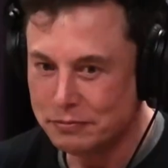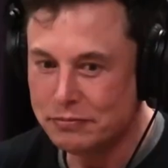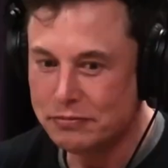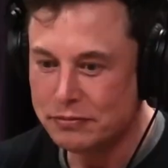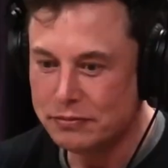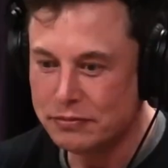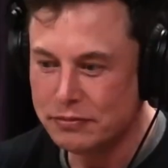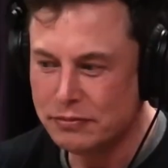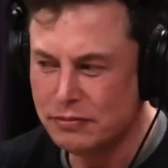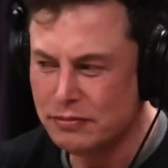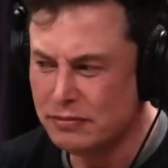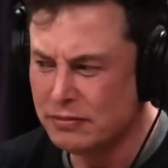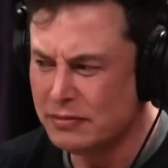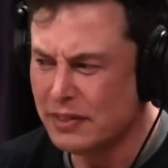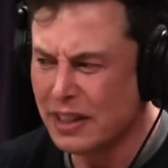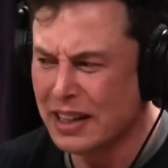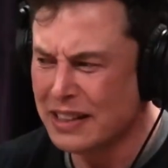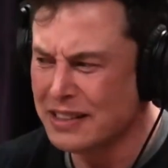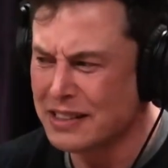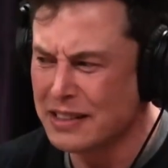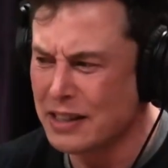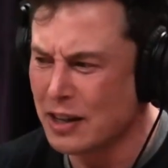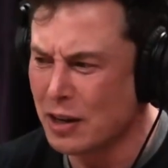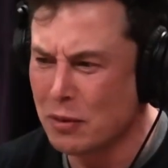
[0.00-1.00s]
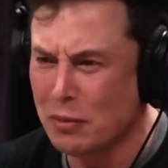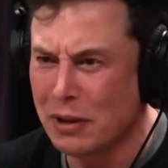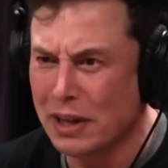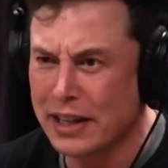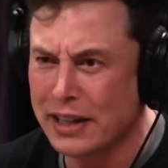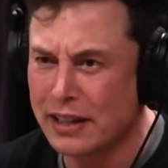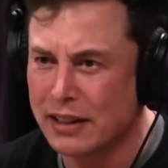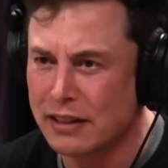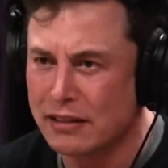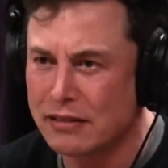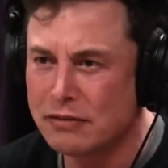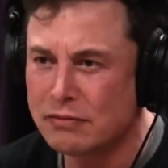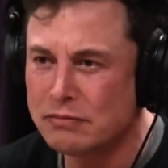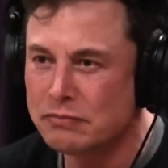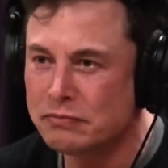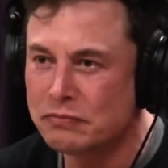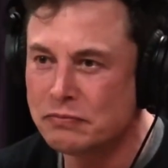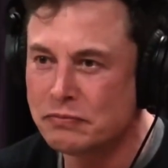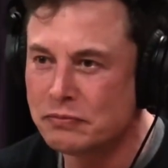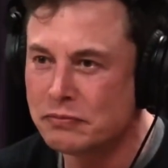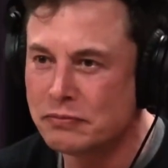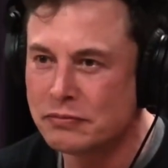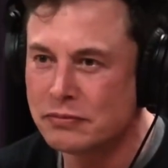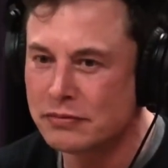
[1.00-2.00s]
inspiring, and I learned a ton from
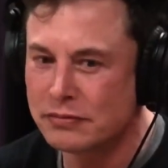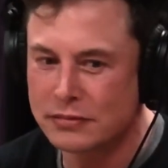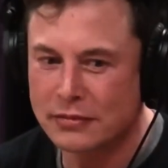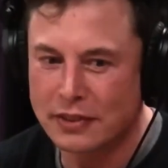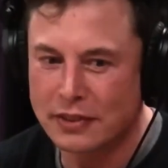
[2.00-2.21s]
them over the